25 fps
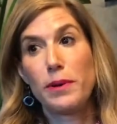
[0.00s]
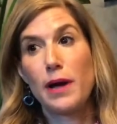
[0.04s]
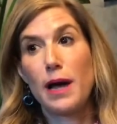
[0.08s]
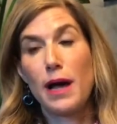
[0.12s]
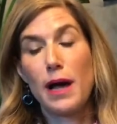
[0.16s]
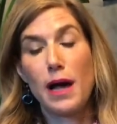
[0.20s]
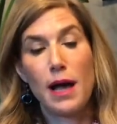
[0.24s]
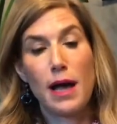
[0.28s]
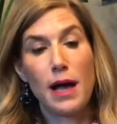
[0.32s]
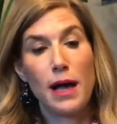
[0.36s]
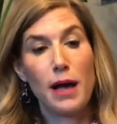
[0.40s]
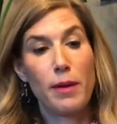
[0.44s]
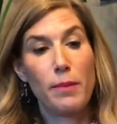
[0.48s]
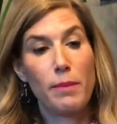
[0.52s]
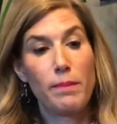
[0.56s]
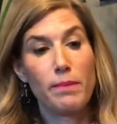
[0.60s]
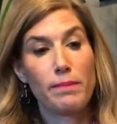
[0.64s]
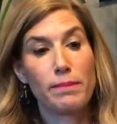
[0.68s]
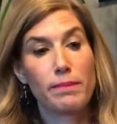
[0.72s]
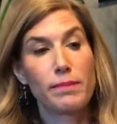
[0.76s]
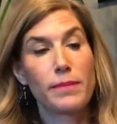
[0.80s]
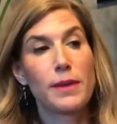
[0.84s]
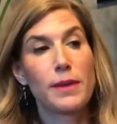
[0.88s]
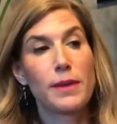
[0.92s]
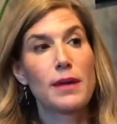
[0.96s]
I
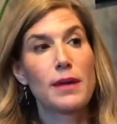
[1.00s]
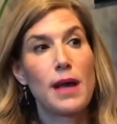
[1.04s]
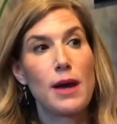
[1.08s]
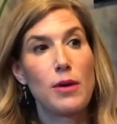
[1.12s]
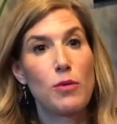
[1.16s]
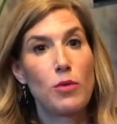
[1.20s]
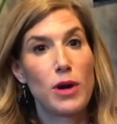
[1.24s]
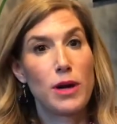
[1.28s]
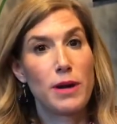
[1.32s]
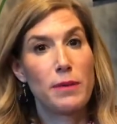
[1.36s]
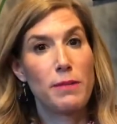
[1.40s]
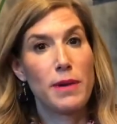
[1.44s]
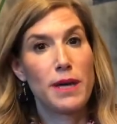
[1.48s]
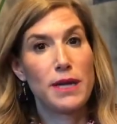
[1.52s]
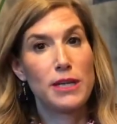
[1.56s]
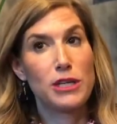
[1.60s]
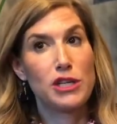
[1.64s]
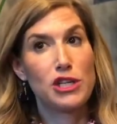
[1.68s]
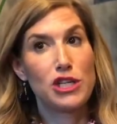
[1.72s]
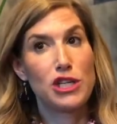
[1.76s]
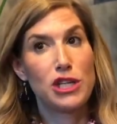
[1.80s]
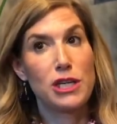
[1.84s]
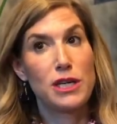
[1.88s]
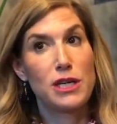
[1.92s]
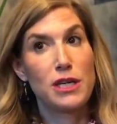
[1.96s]
want to
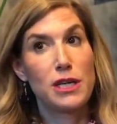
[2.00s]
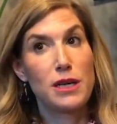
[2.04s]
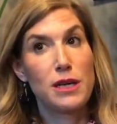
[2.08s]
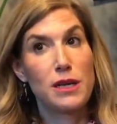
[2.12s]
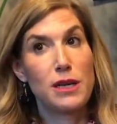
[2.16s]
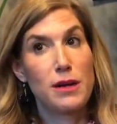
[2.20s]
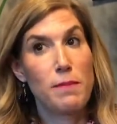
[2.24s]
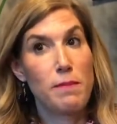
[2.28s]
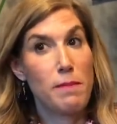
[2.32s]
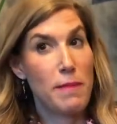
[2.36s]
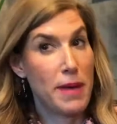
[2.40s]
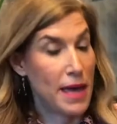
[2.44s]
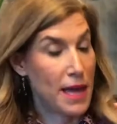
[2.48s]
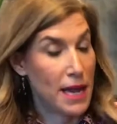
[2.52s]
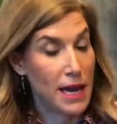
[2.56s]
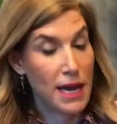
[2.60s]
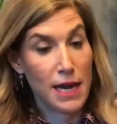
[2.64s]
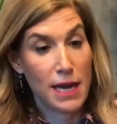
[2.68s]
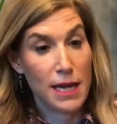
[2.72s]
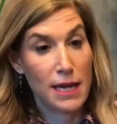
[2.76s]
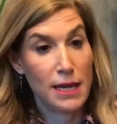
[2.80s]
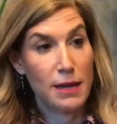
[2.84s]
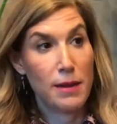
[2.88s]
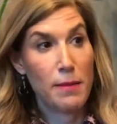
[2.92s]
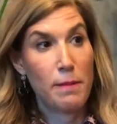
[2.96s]
mention
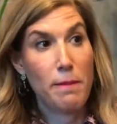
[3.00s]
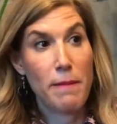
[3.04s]
men.